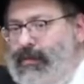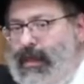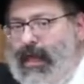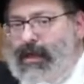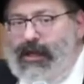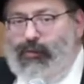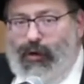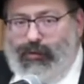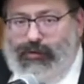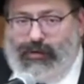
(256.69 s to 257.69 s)
And he
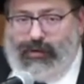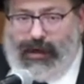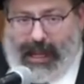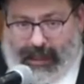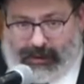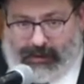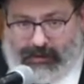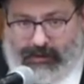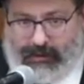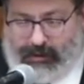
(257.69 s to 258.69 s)
wrote an answer
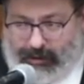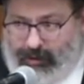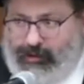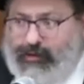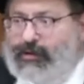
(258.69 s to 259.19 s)
to her.